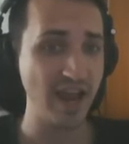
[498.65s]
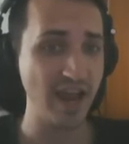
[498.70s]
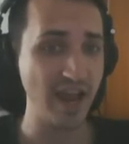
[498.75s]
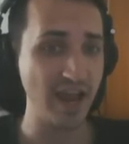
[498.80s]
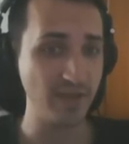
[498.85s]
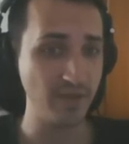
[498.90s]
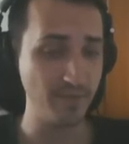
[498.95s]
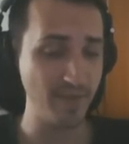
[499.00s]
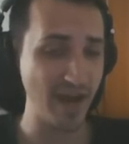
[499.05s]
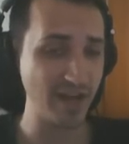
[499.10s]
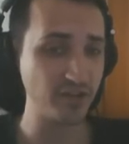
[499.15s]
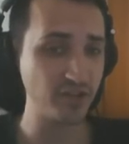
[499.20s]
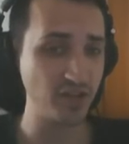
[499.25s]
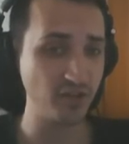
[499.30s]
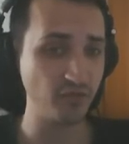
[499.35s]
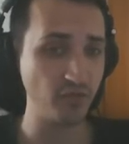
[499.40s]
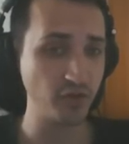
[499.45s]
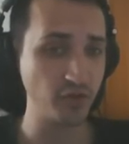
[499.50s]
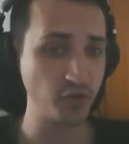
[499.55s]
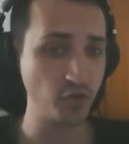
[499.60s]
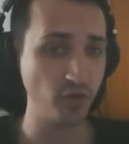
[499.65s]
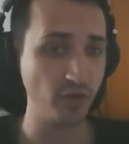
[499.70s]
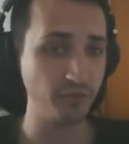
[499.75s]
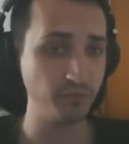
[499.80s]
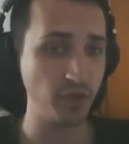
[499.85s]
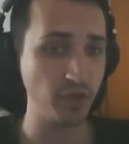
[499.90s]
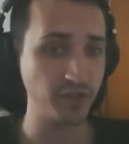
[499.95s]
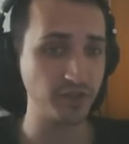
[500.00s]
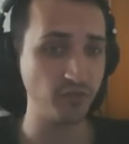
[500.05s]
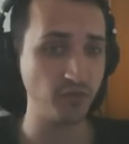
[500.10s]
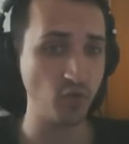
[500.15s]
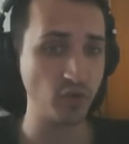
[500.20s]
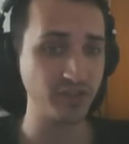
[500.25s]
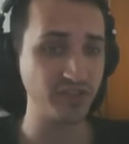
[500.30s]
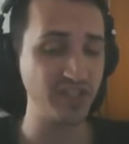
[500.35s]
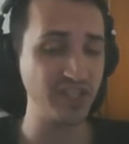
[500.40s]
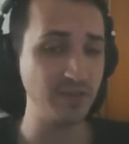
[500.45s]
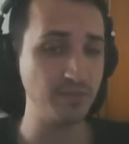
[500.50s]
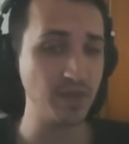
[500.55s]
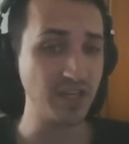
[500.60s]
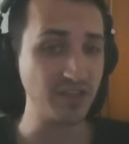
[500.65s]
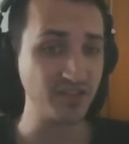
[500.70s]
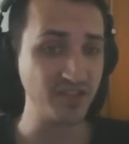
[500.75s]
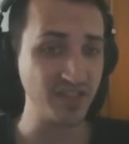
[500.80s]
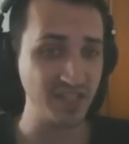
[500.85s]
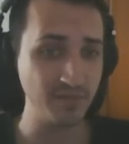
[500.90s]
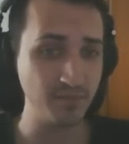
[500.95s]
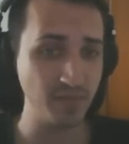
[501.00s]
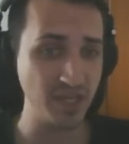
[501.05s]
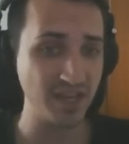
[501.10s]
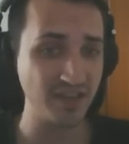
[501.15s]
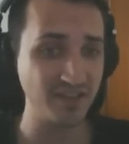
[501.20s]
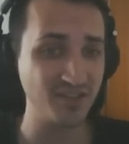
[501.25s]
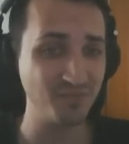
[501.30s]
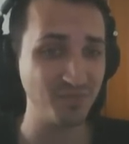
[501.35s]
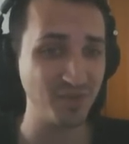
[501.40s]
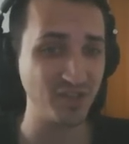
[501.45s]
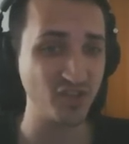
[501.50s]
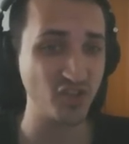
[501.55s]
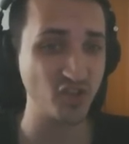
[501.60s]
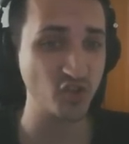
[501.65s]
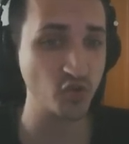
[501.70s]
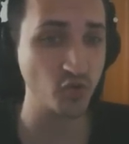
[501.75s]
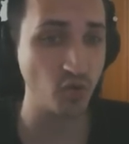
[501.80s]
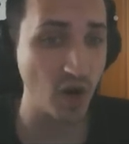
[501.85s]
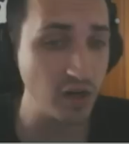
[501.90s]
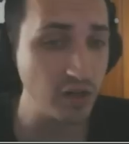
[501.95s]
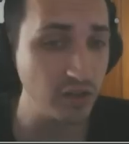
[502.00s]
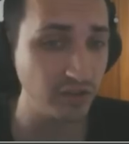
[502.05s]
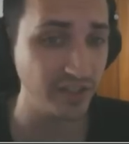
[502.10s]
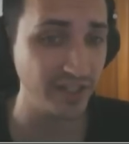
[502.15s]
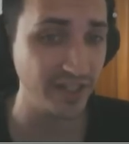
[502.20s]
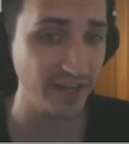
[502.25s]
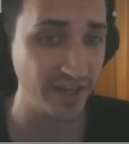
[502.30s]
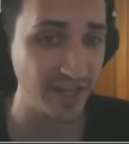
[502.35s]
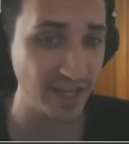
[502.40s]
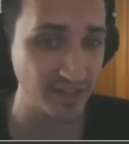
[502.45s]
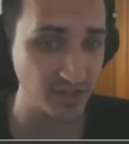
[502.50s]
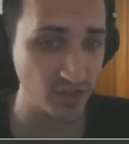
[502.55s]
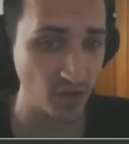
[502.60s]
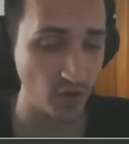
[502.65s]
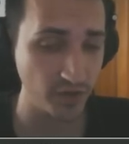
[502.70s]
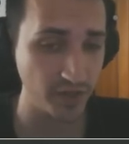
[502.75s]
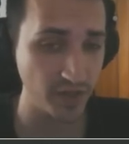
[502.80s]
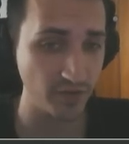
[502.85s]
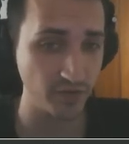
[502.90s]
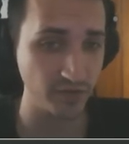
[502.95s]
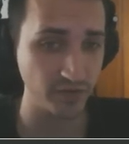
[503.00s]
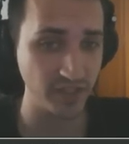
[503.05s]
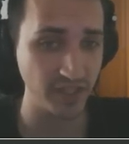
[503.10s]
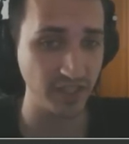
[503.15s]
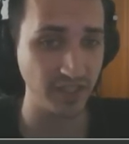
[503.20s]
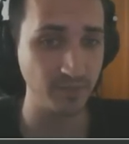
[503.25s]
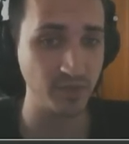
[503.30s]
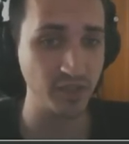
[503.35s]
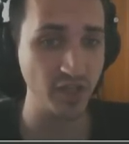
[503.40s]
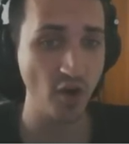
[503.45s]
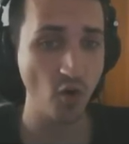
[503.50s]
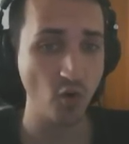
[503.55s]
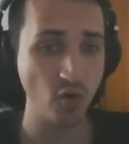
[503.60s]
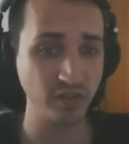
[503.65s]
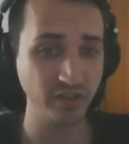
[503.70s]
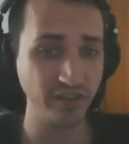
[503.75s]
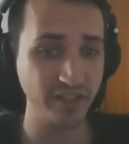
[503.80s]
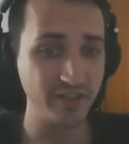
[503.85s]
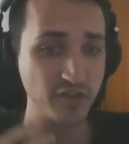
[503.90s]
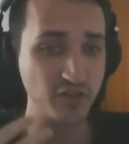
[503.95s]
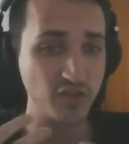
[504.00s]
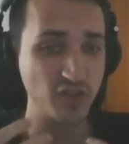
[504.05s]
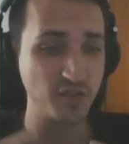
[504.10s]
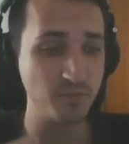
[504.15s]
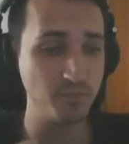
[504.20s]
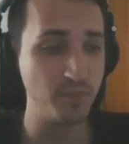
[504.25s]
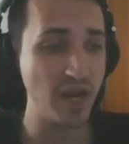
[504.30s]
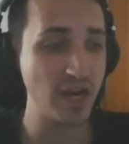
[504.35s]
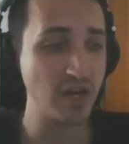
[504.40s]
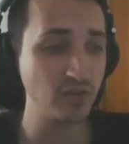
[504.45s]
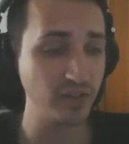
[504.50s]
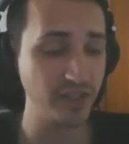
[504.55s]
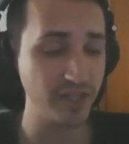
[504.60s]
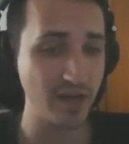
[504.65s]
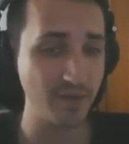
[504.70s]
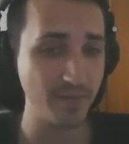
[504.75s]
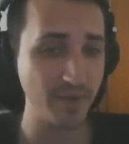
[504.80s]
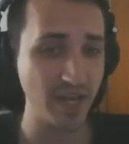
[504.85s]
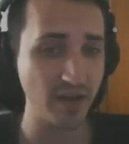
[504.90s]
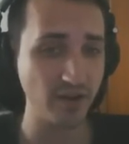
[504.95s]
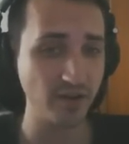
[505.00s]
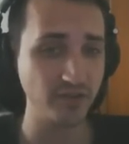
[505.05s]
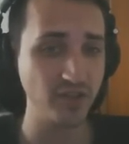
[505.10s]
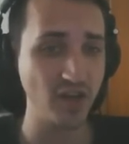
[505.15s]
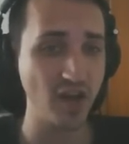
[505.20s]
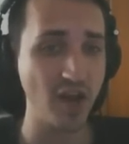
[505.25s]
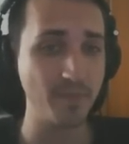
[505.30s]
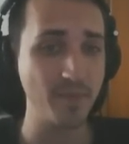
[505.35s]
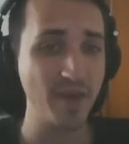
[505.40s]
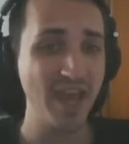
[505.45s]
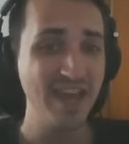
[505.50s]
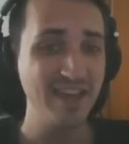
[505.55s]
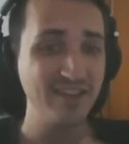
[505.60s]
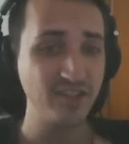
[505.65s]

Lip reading: and the match differential of plus 14 because Team B has been struggling against all the other teams, or at least just barely coming out on top.